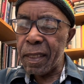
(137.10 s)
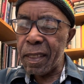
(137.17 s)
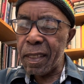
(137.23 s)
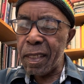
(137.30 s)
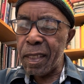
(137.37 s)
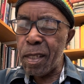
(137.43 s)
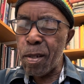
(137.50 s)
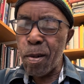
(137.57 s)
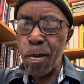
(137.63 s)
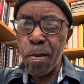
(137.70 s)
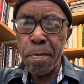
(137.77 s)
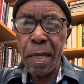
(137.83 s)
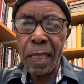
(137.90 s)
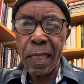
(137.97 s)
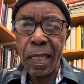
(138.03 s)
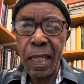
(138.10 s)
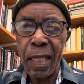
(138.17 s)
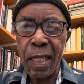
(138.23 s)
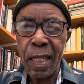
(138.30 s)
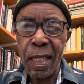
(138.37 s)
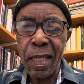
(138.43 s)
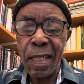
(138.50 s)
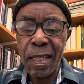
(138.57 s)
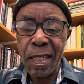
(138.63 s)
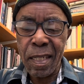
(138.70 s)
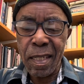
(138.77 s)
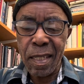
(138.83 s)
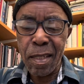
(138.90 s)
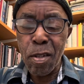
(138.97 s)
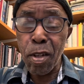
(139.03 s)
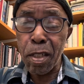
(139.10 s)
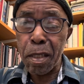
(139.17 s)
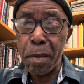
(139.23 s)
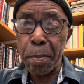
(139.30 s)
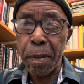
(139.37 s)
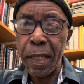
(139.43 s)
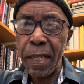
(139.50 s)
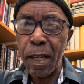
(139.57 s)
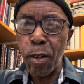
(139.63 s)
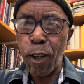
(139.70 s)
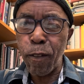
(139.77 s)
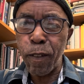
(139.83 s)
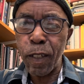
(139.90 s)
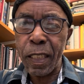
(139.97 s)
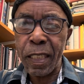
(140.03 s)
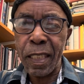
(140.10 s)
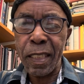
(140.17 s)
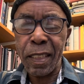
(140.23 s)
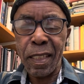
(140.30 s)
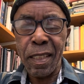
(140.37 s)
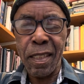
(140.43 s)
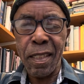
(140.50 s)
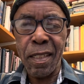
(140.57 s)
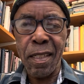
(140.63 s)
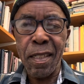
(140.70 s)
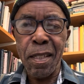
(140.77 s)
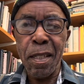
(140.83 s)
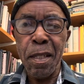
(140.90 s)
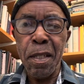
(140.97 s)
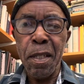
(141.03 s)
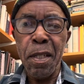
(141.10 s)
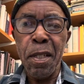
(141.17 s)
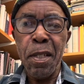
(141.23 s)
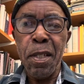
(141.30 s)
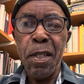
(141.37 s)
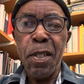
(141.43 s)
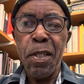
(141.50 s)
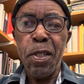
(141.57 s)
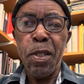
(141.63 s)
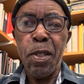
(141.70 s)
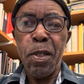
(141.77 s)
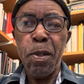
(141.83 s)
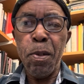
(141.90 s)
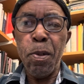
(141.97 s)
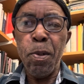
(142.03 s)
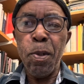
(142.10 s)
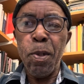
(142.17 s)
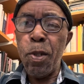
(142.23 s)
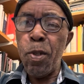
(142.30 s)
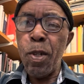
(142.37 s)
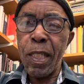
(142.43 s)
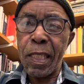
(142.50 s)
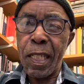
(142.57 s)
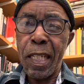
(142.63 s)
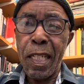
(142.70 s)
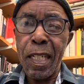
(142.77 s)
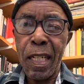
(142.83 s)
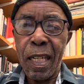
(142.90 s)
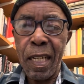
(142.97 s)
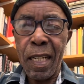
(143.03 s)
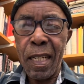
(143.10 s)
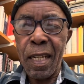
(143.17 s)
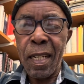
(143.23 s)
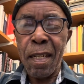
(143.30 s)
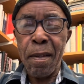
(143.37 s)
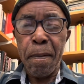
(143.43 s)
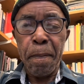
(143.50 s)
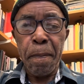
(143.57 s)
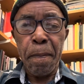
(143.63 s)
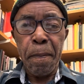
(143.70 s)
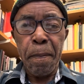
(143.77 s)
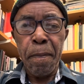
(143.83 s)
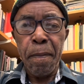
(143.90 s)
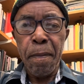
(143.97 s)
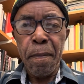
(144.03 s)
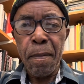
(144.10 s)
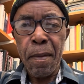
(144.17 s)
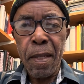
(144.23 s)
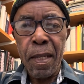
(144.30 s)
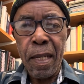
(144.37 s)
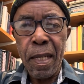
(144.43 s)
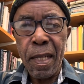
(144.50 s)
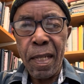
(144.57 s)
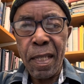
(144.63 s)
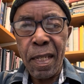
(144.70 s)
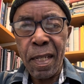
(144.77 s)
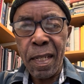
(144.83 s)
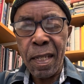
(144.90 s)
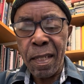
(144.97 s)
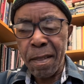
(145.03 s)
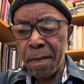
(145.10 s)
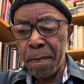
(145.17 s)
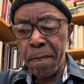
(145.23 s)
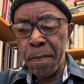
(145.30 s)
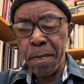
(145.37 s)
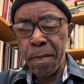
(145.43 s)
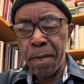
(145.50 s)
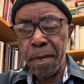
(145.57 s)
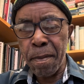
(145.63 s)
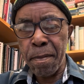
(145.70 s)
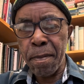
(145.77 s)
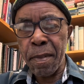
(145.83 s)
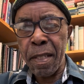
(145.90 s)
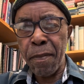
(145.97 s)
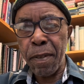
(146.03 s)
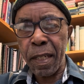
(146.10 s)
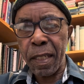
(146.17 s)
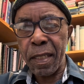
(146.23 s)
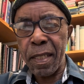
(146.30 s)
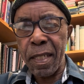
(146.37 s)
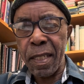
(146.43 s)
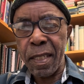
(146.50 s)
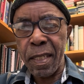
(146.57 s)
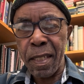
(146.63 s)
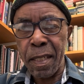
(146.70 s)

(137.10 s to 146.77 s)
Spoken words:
you basically don't pay a lot of attention to your skin color. The fact that